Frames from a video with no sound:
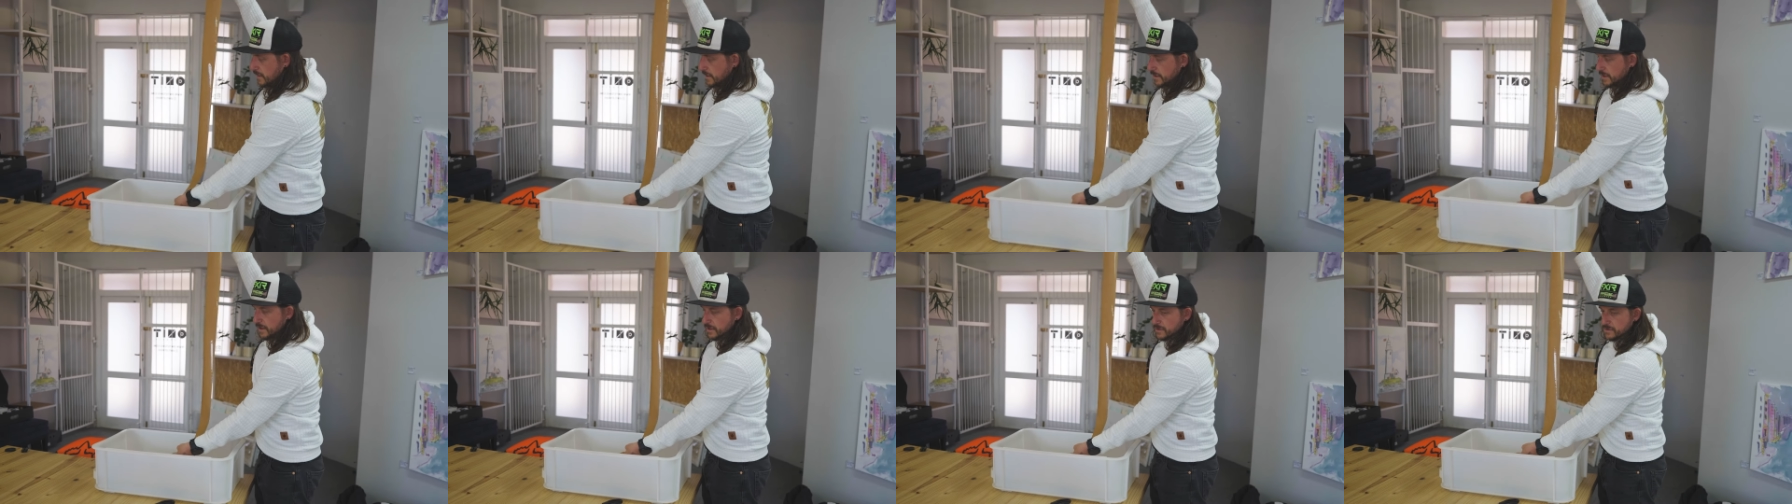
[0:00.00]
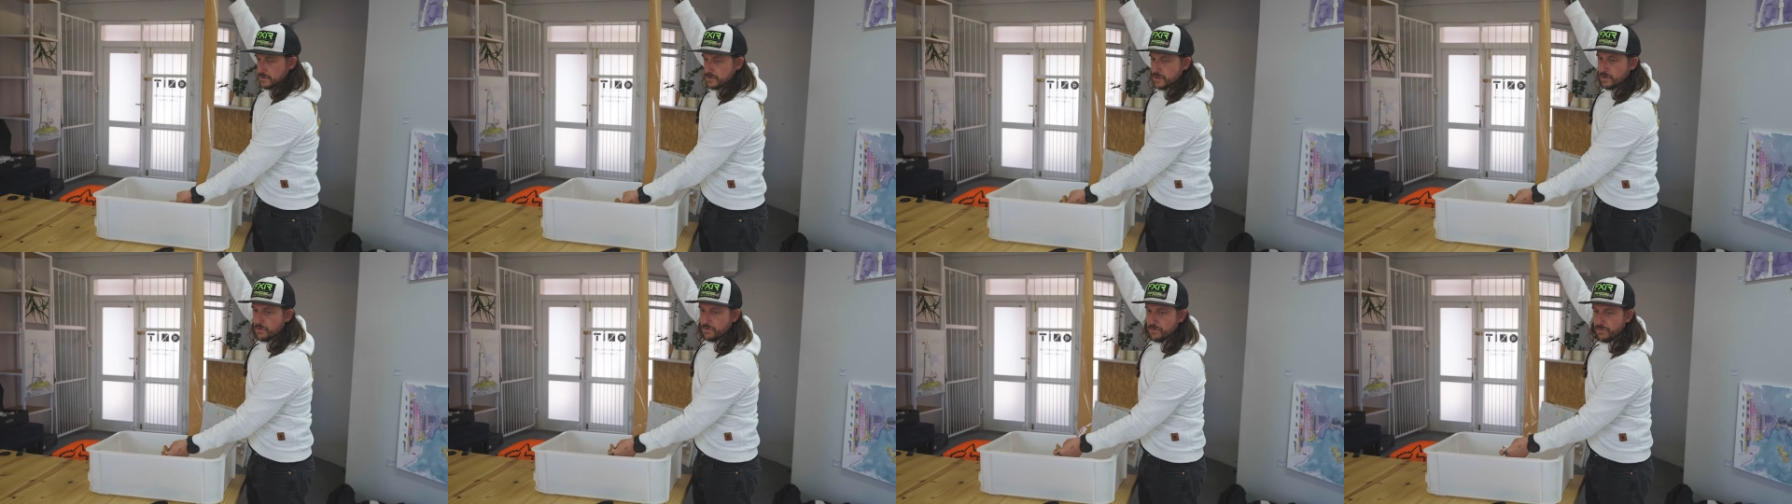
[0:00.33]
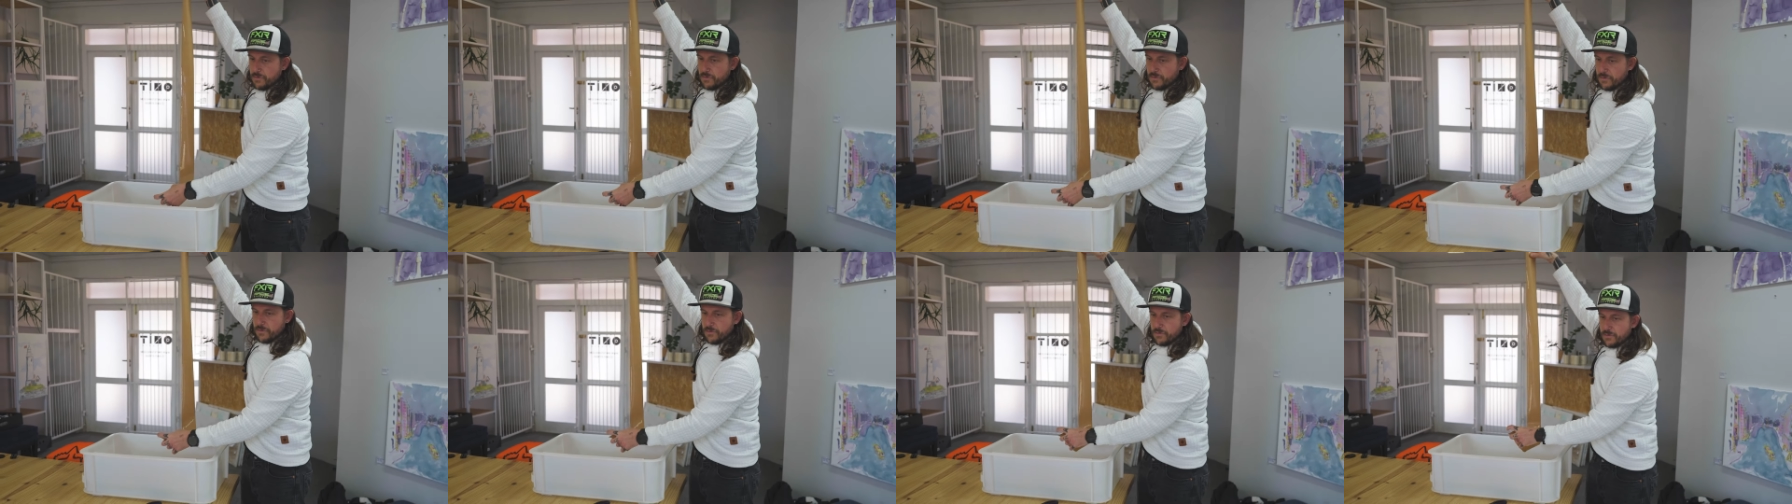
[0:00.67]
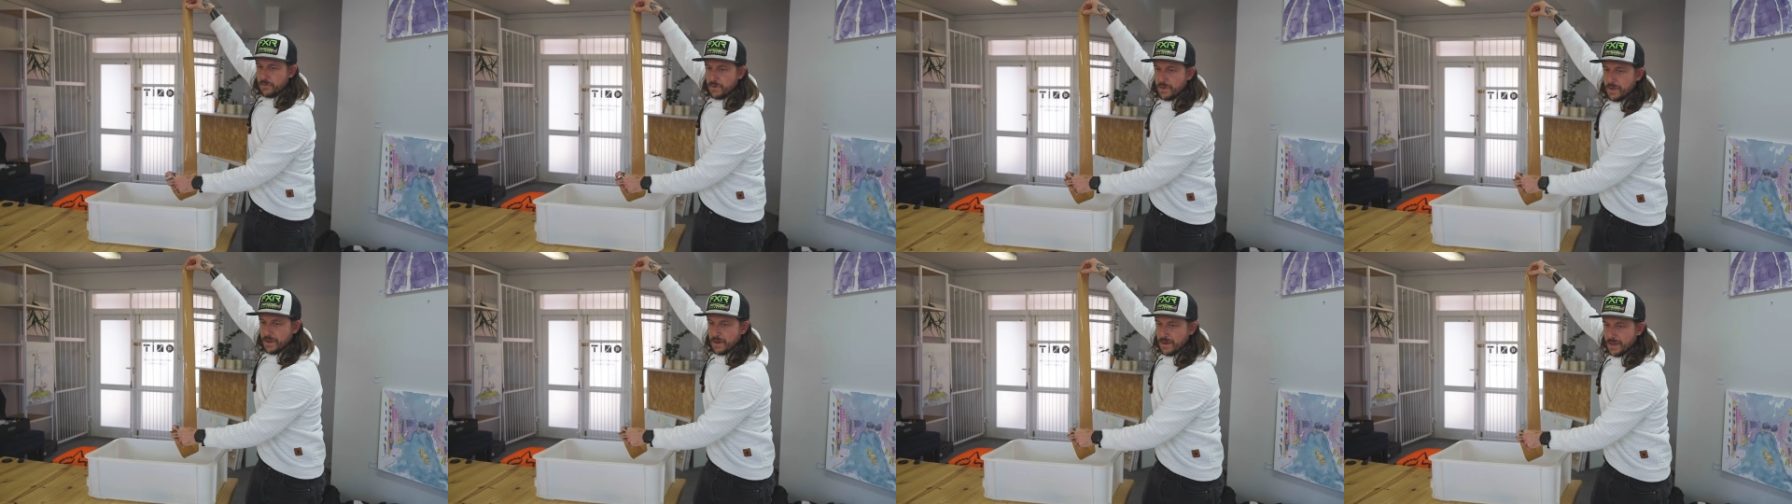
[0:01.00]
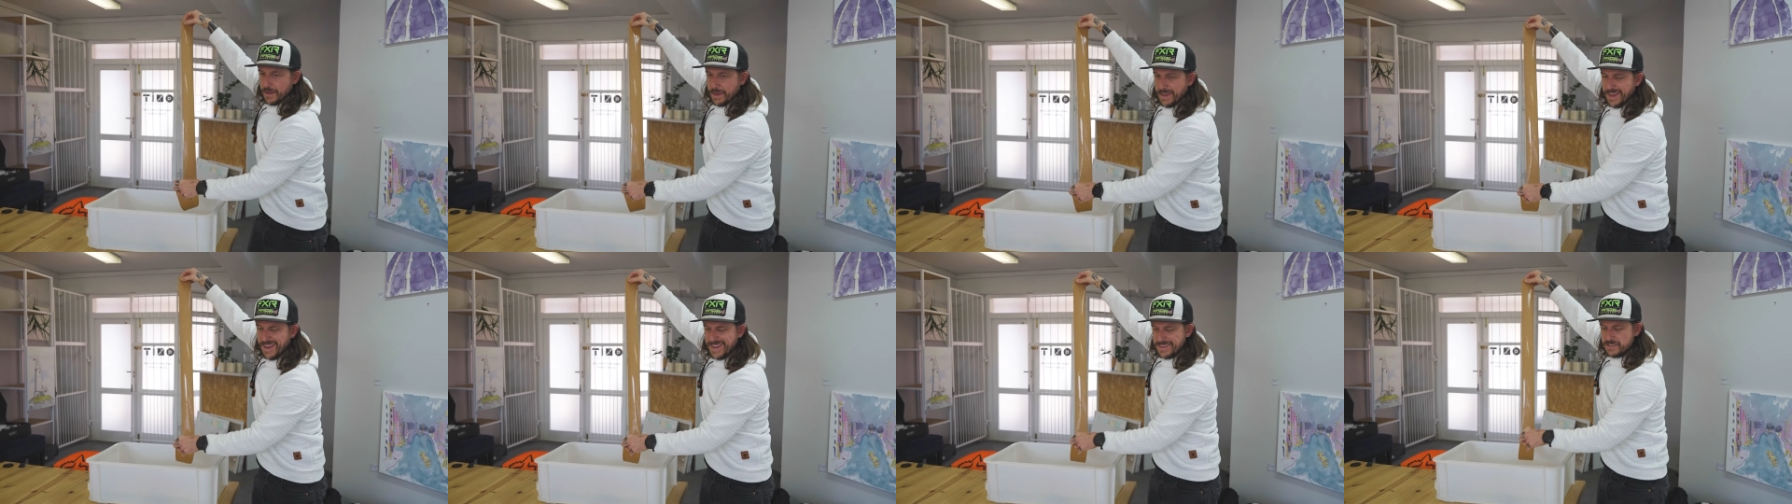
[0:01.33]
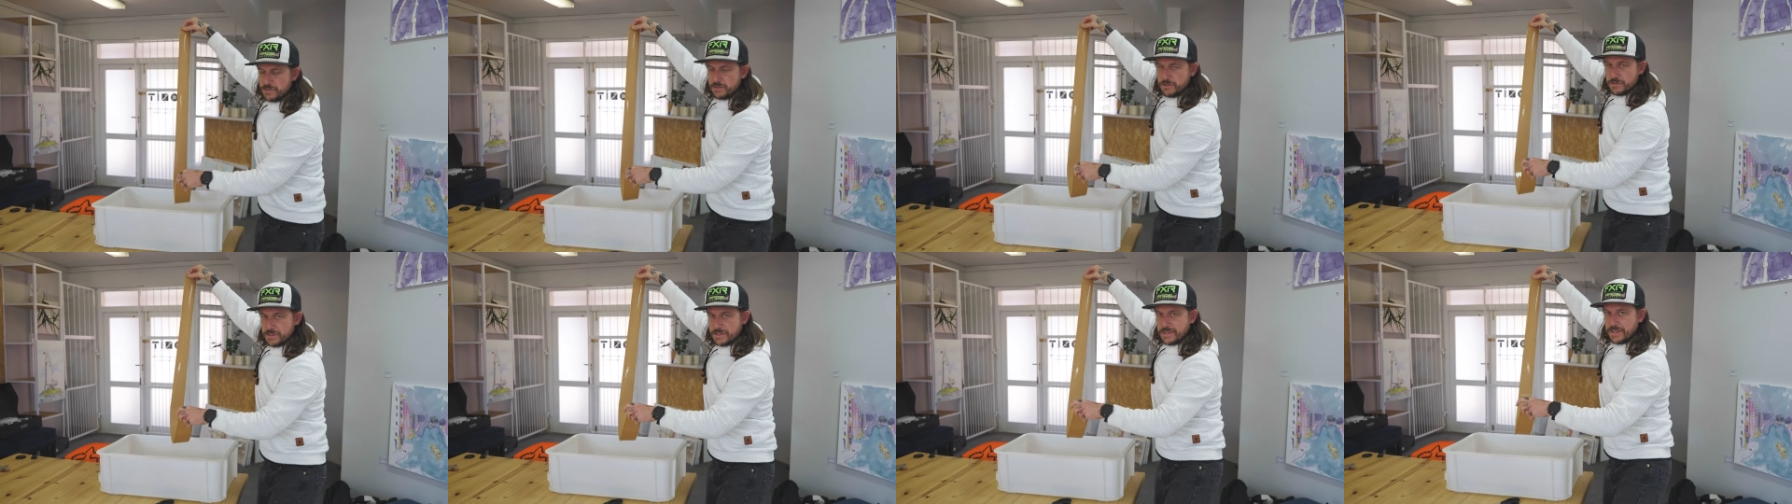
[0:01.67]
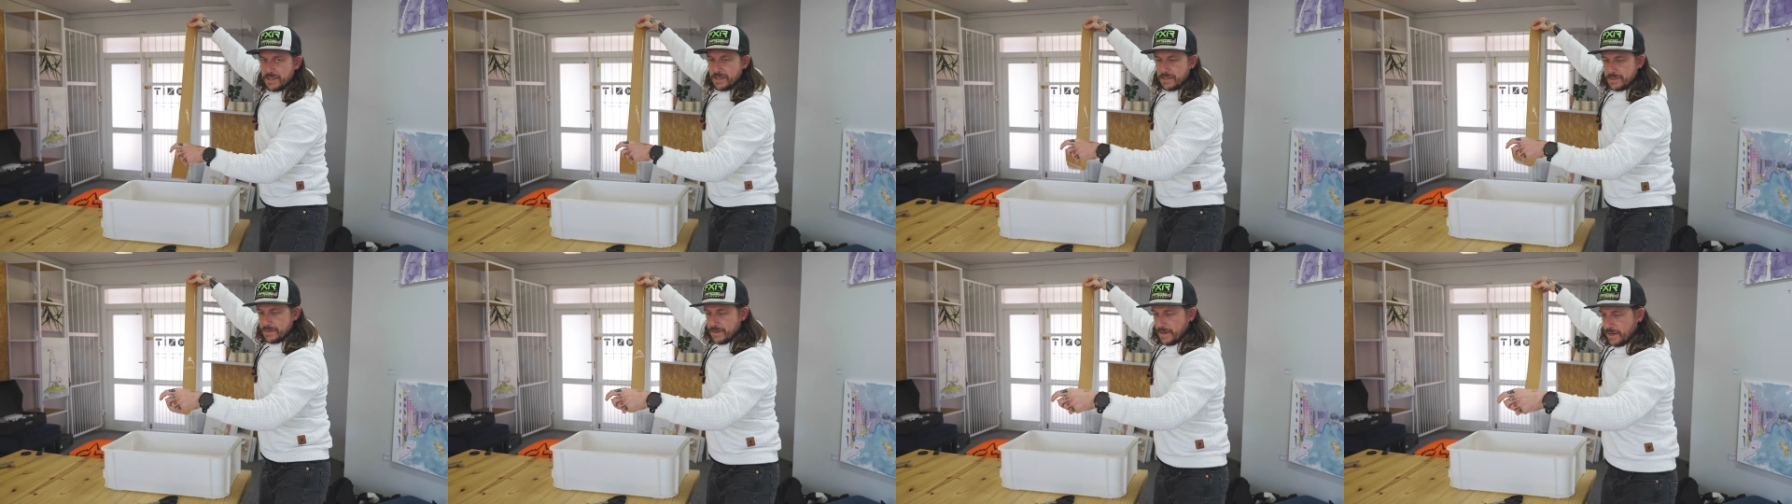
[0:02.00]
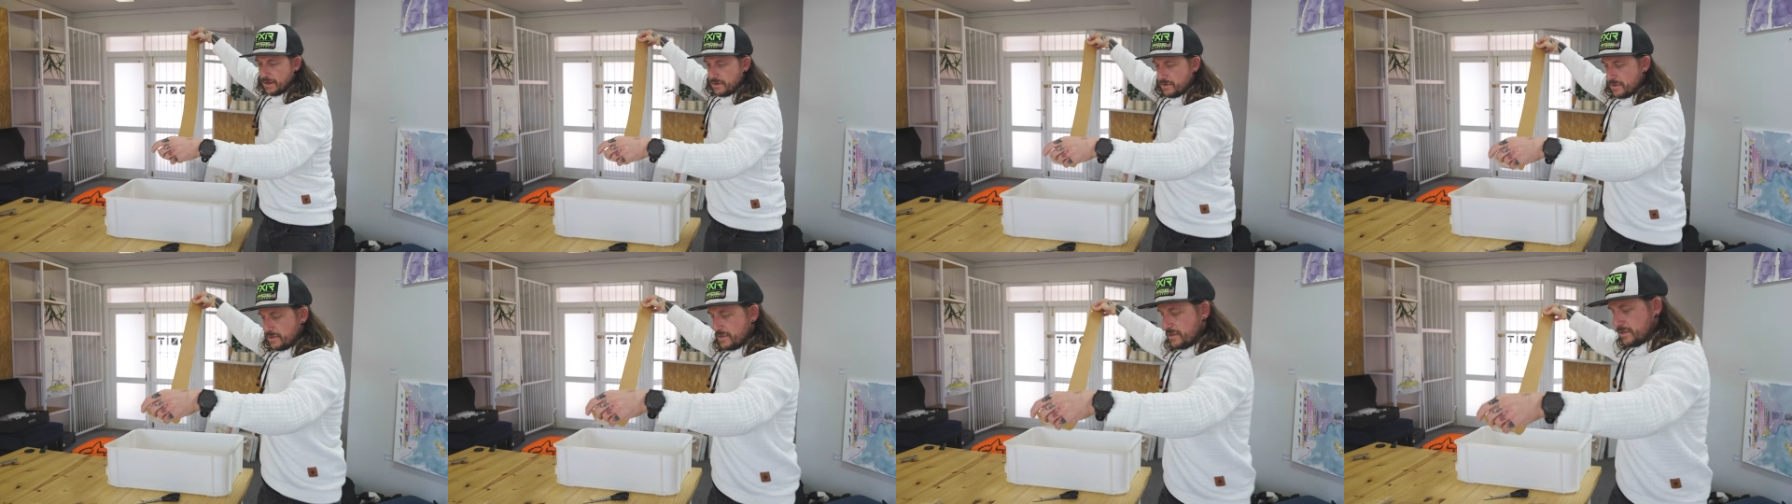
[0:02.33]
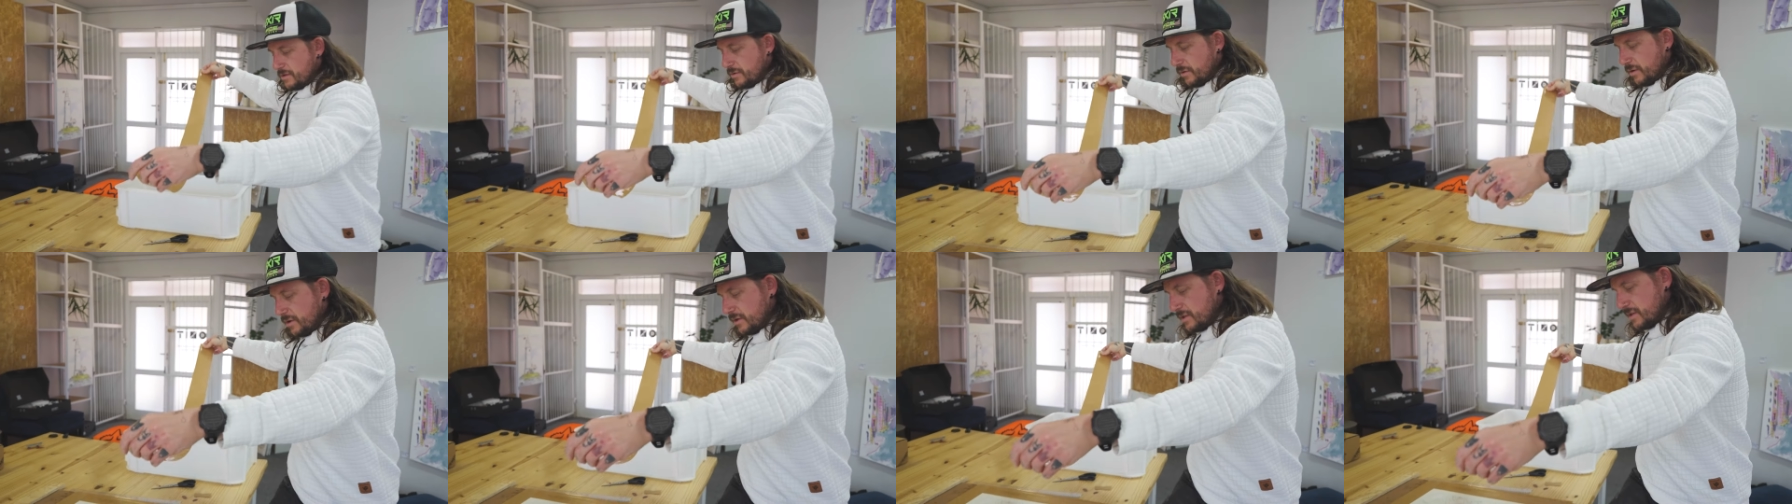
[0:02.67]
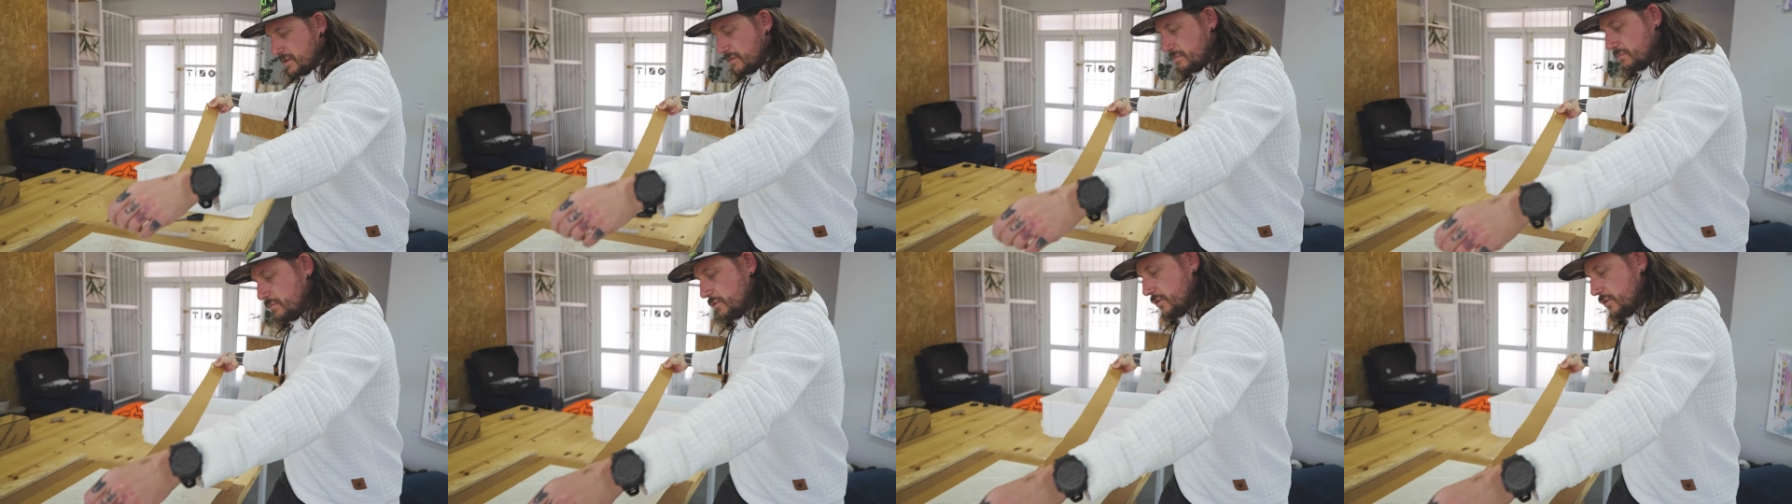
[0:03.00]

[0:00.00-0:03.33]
Yeah, so like as you stick it down, it's still got some